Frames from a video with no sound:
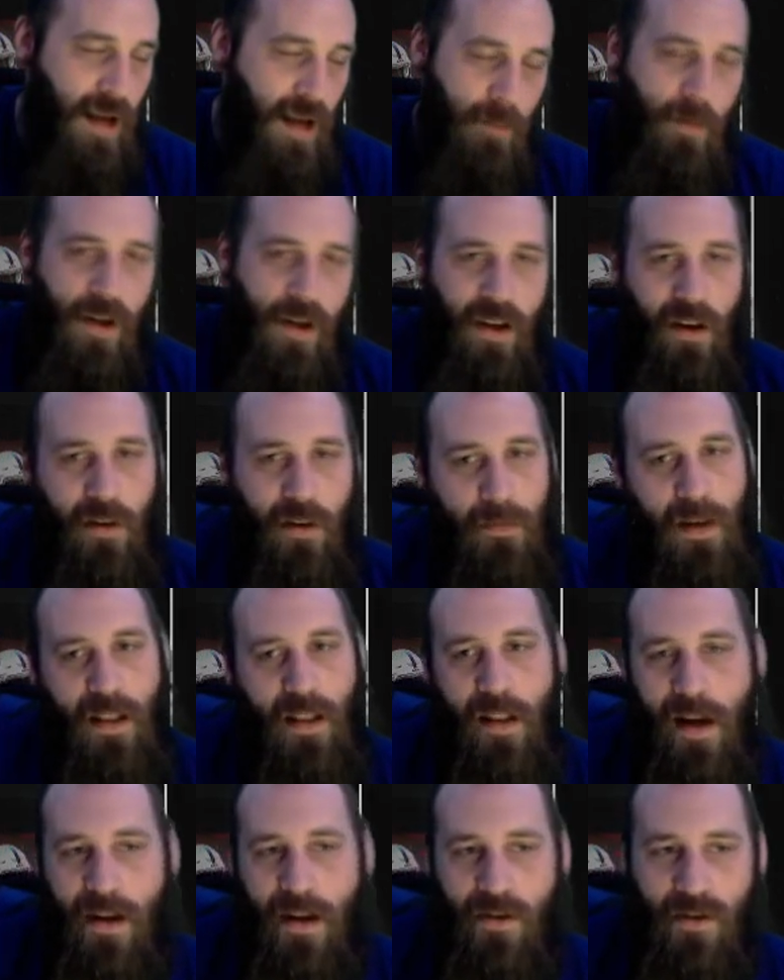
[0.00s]
of money off
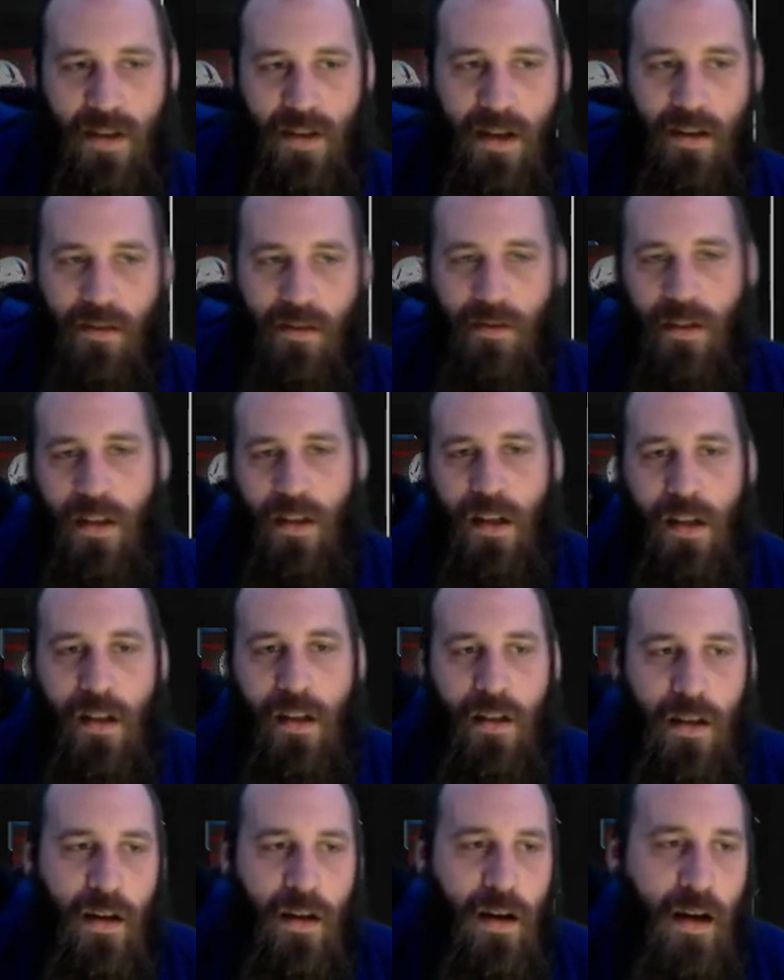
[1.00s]
Headliners now.
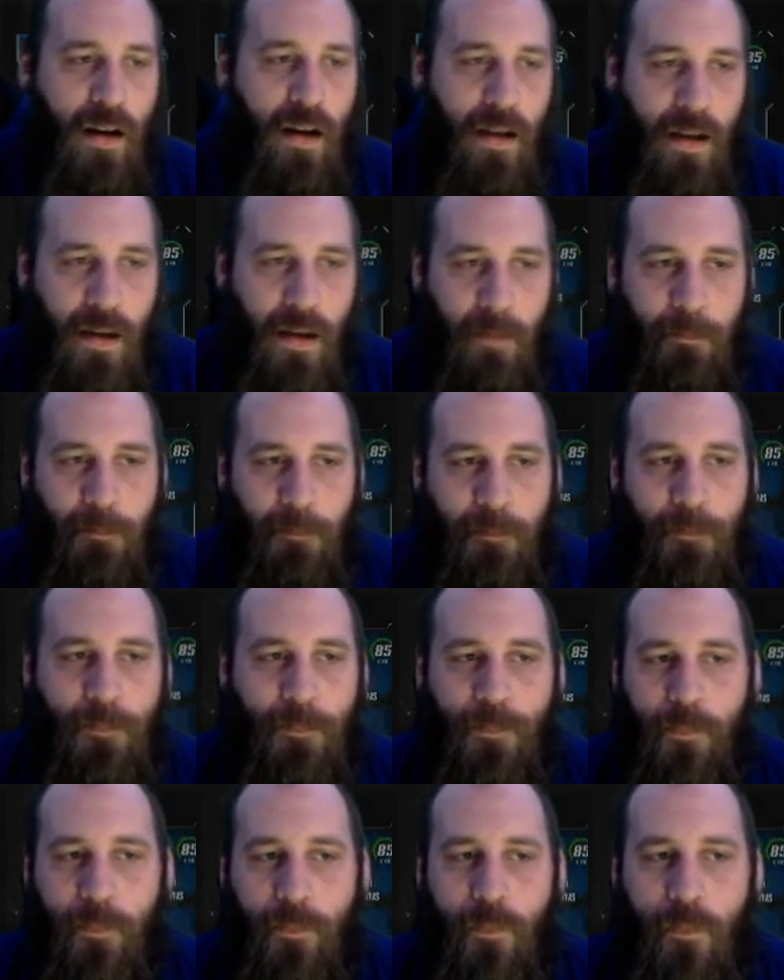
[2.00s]

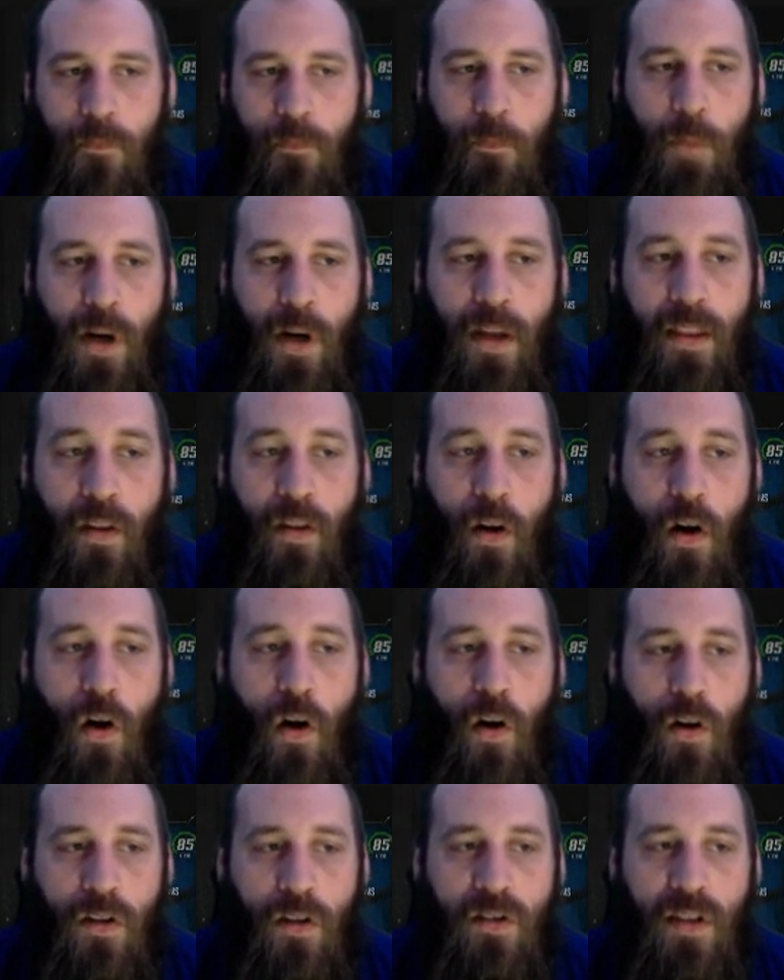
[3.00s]
But there
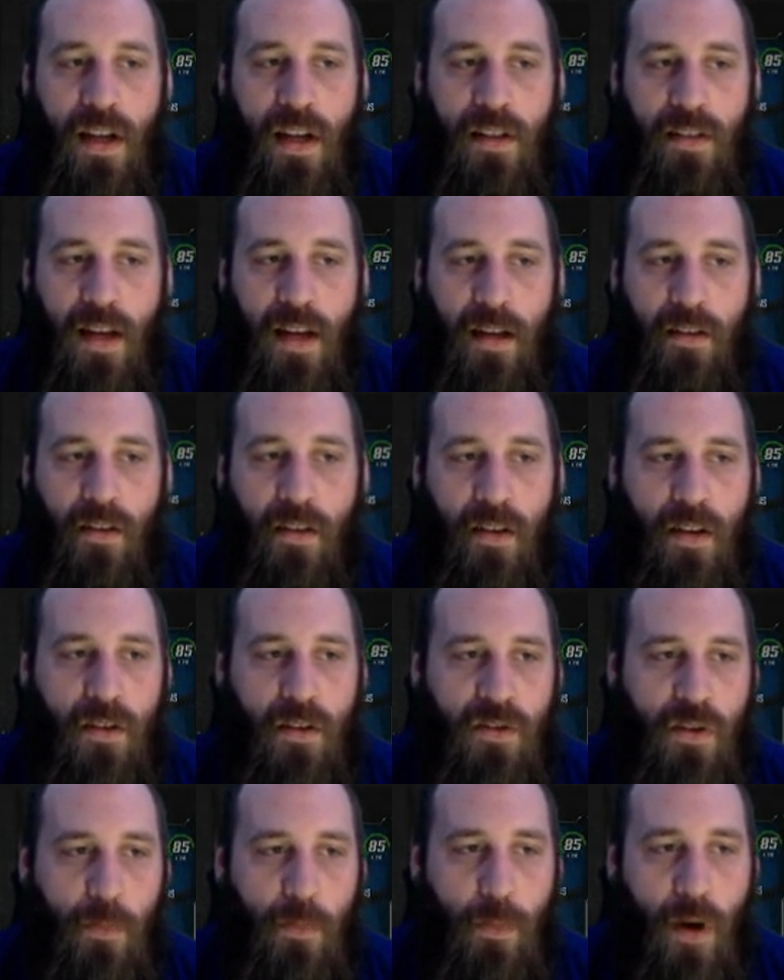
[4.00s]
are sets out there that
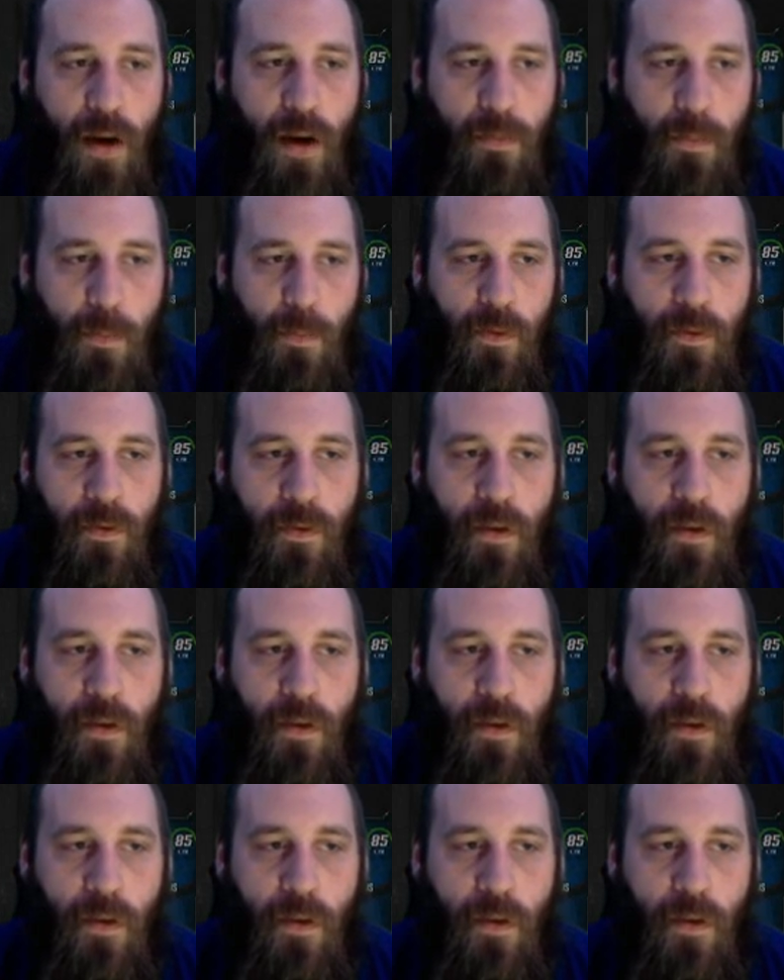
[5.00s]
are still profitable.